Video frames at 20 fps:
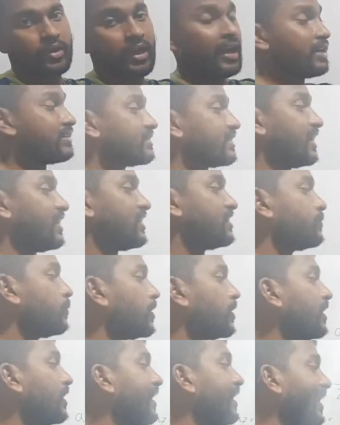Its
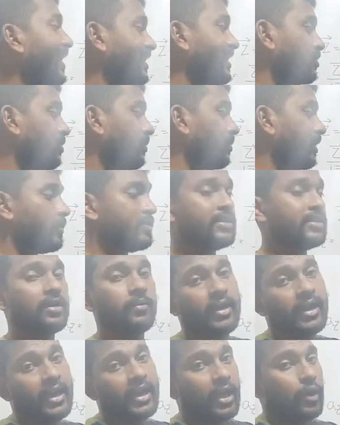correspondent direction will be represented
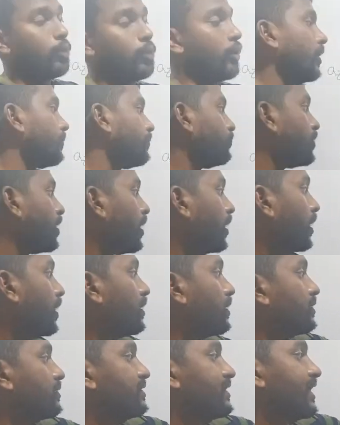by ay.
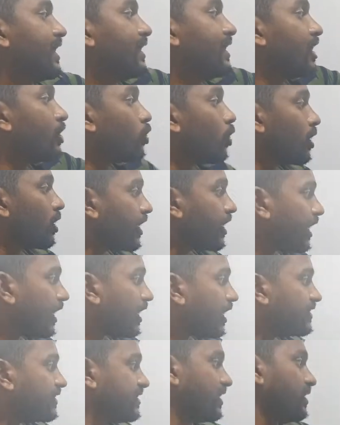Selected quantity
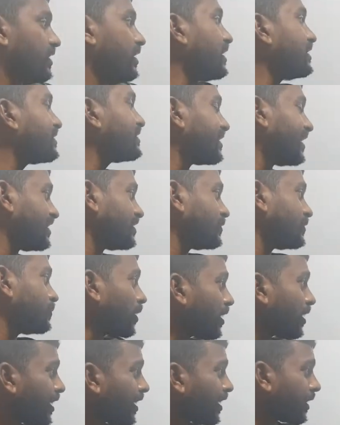is z. Its
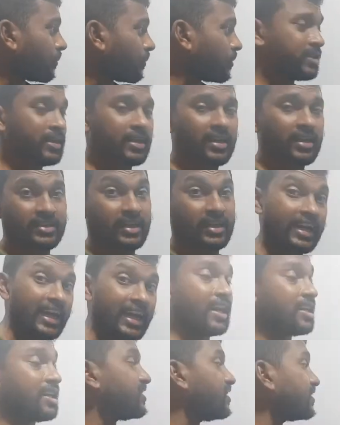correspondent representation
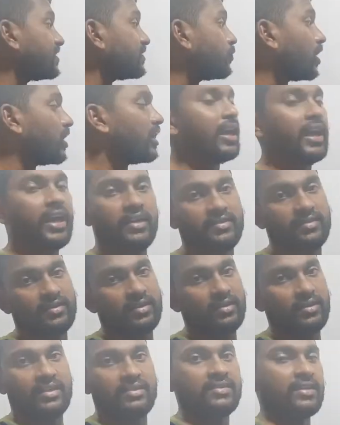direction is what? A is z.
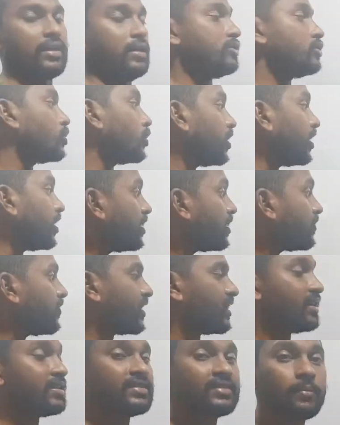That's all. So unit
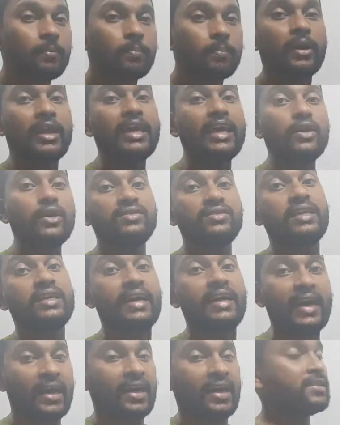vector simply gives the
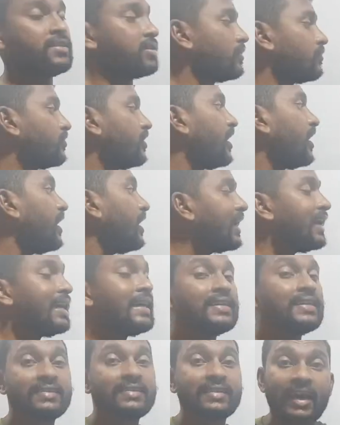direction of the
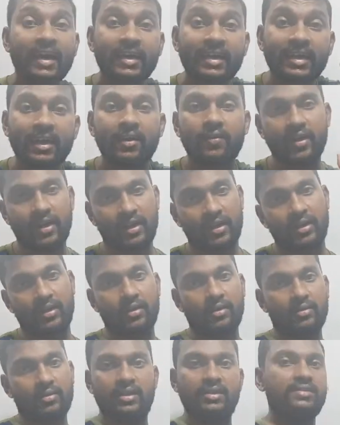selected
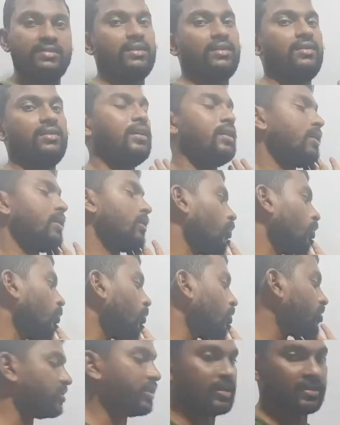vector. That's all. There are no
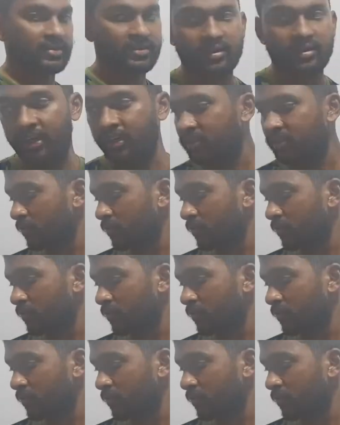more things, right?